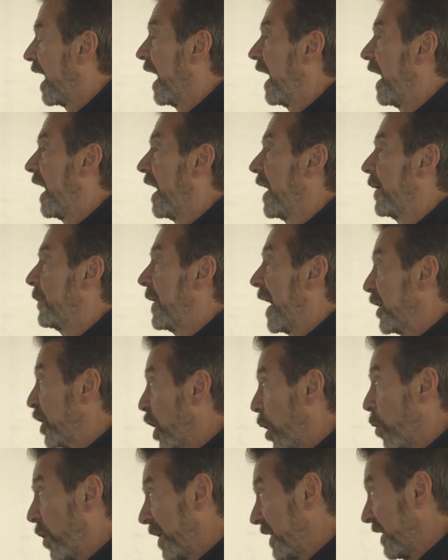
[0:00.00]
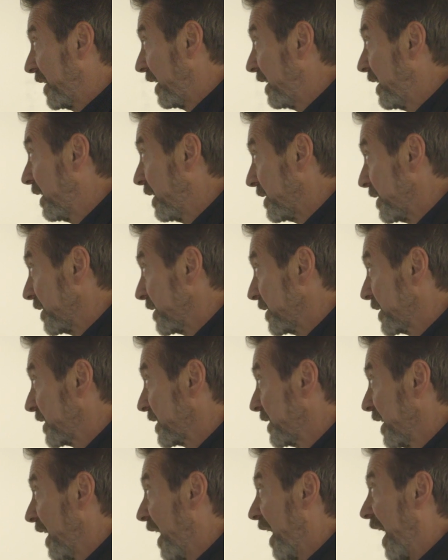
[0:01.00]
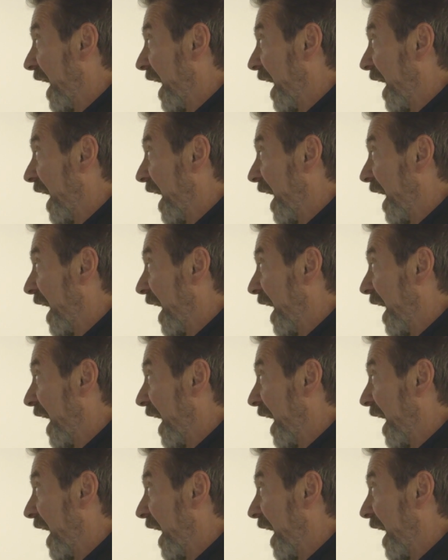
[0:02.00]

Um, I know what it is.